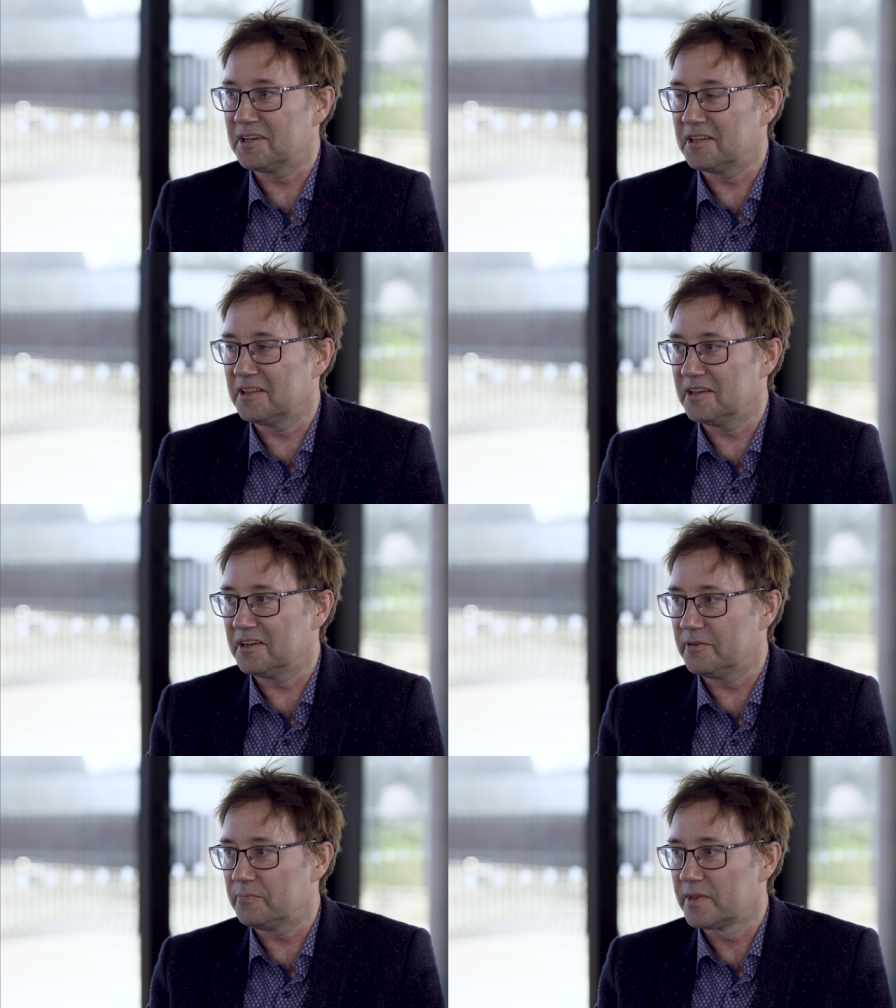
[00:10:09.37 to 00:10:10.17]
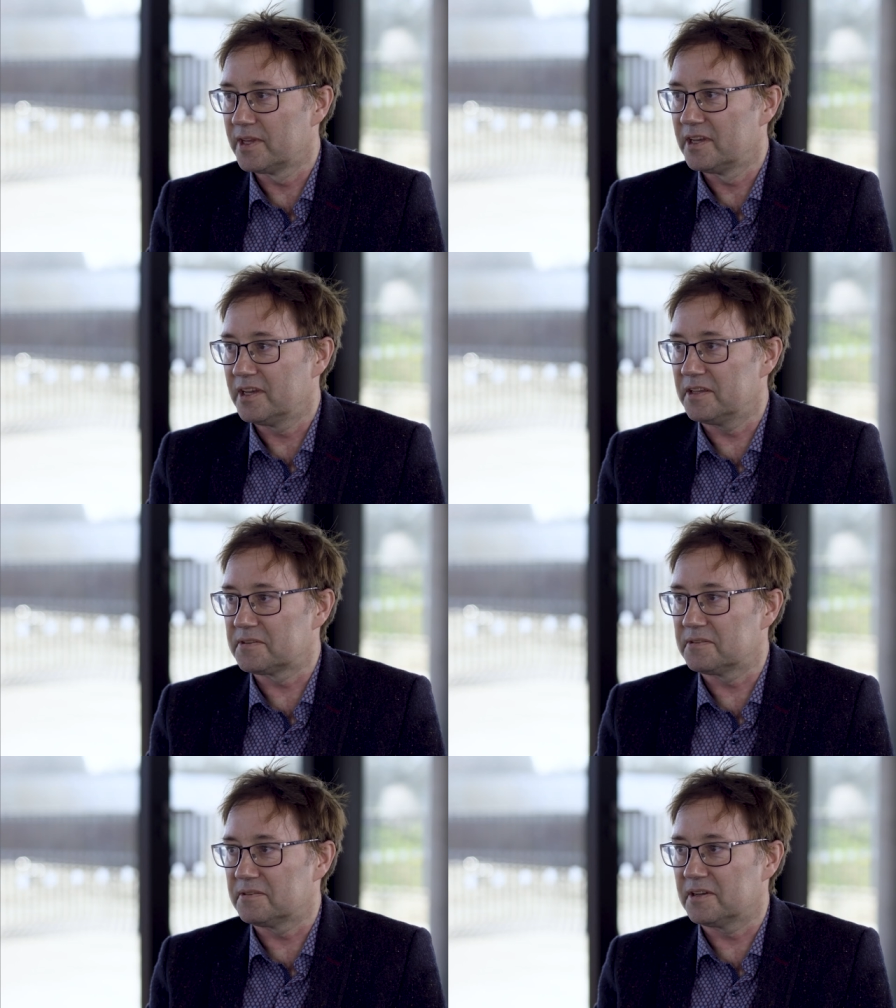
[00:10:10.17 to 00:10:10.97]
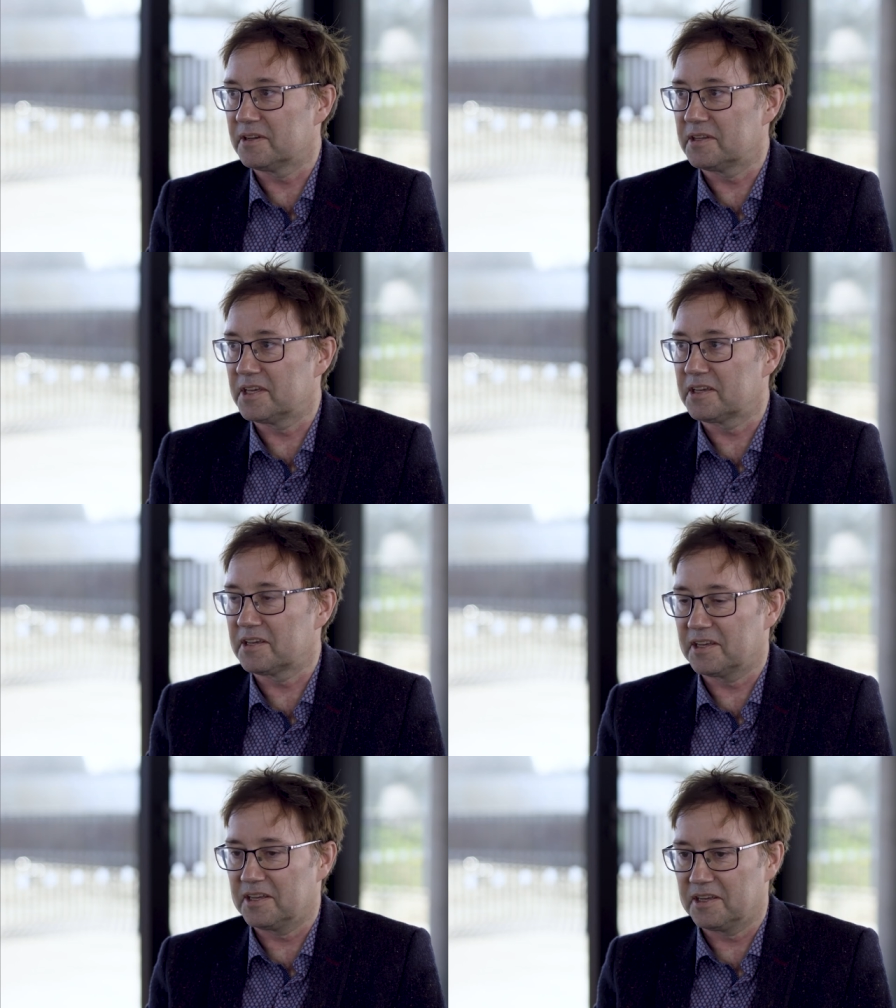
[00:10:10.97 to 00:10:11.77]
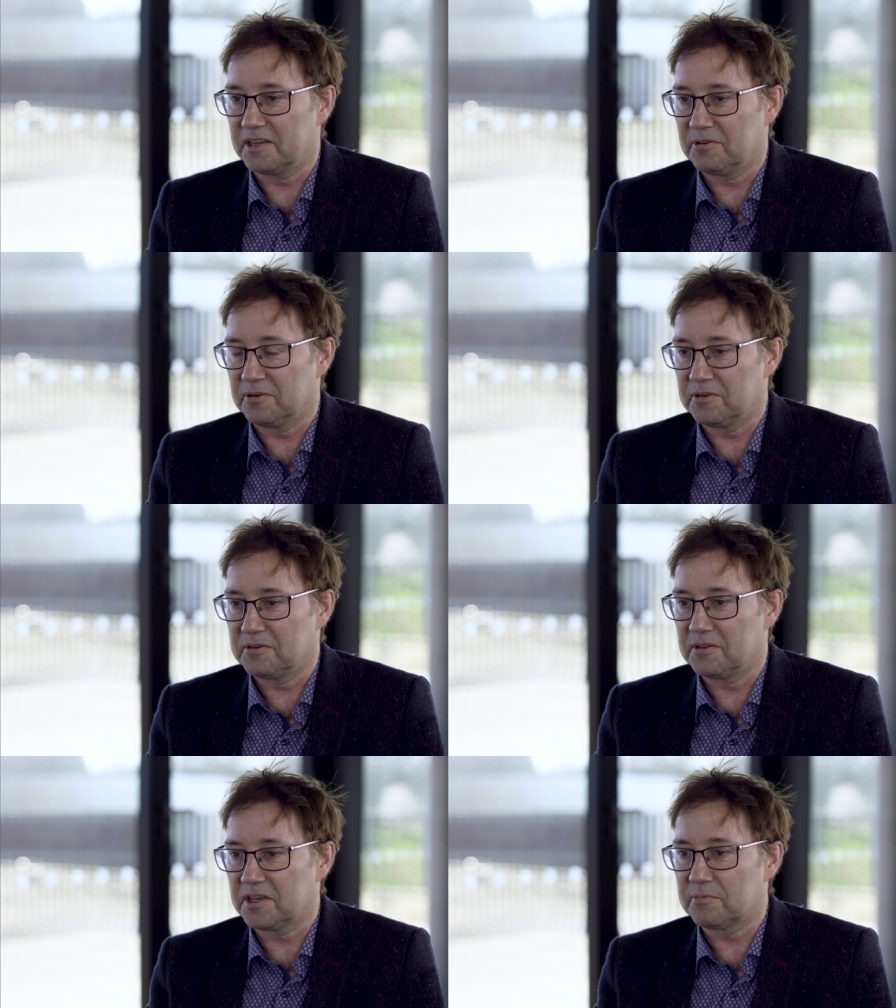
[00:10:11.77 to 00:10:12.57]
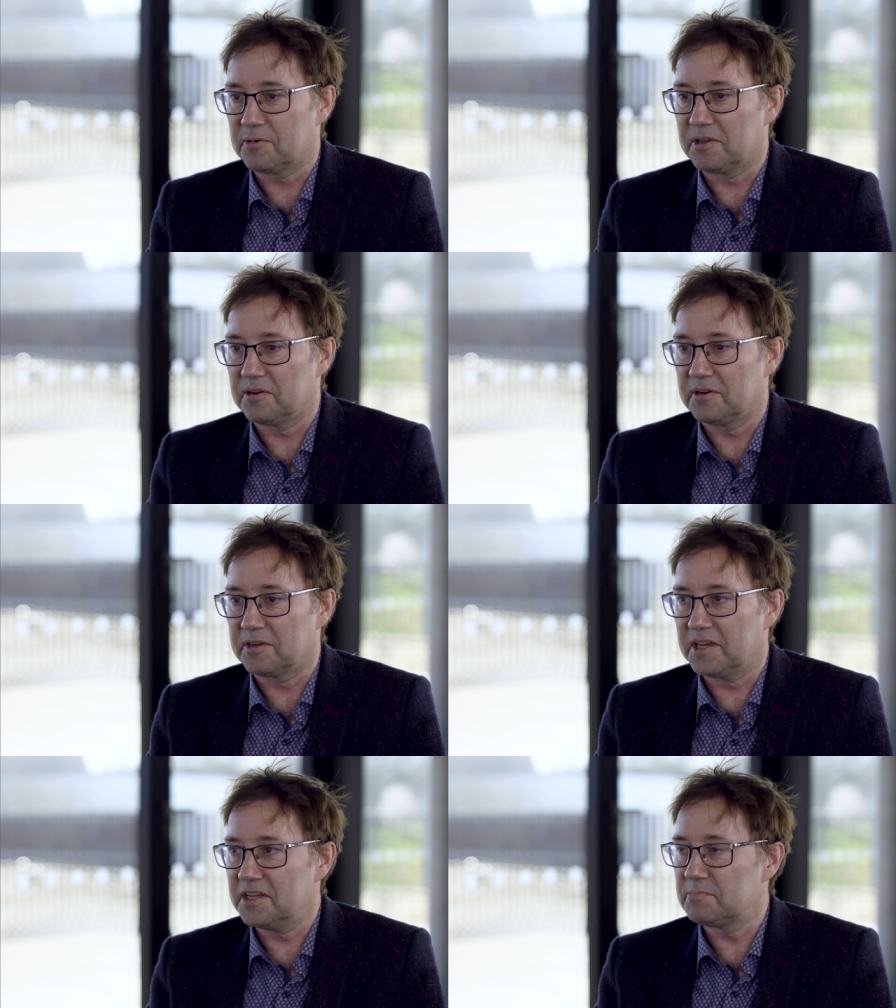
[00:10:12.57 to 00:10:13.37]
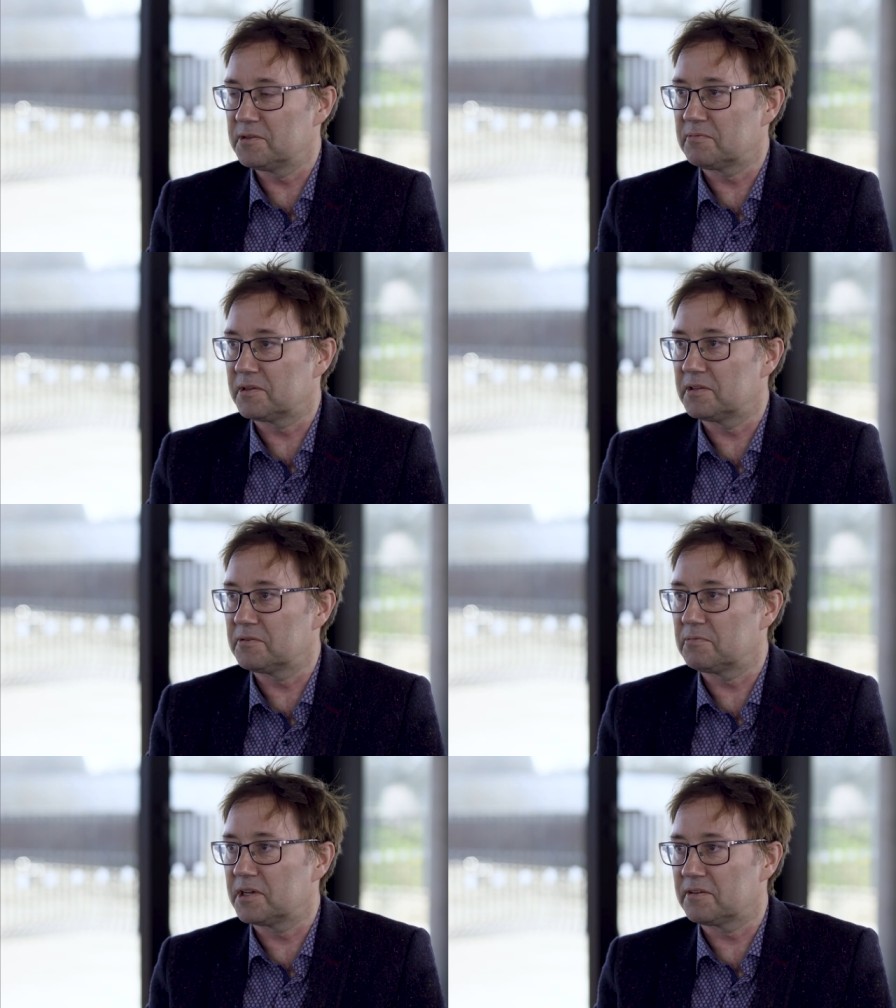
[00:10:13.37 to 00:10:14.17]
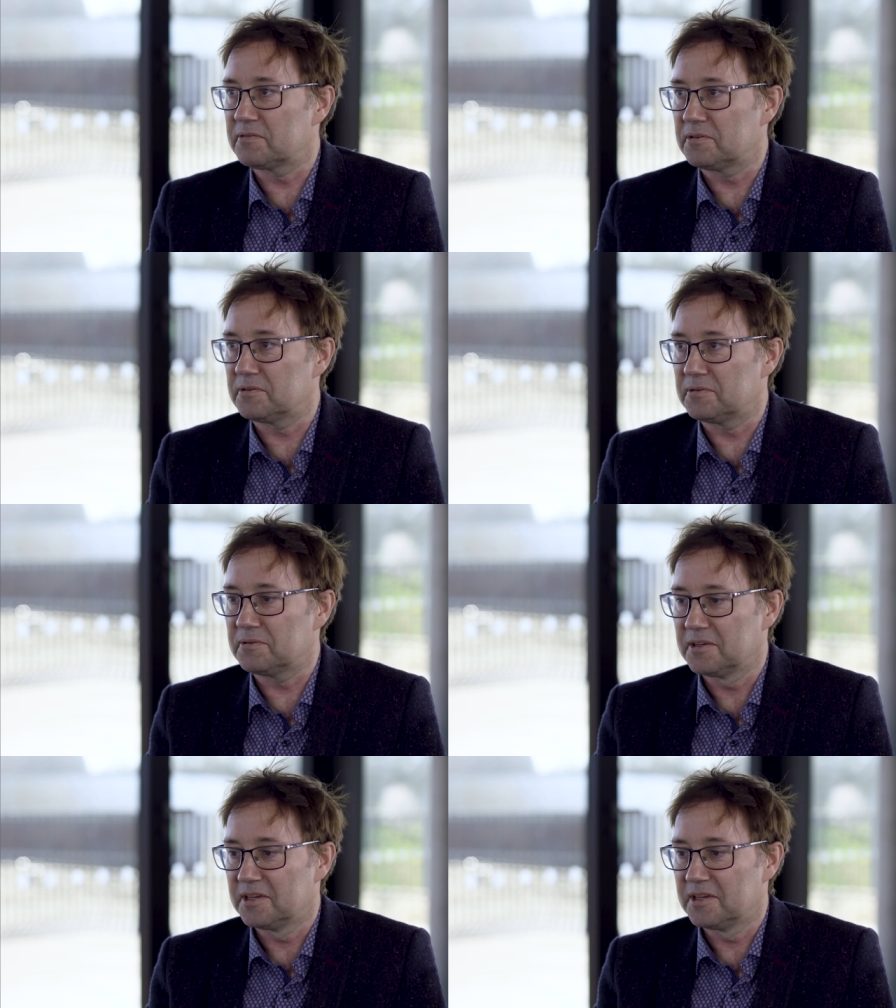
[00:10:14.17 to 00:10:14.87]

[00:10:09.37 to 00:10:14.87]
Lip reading: And I think in order to think about our engagement with it, we have to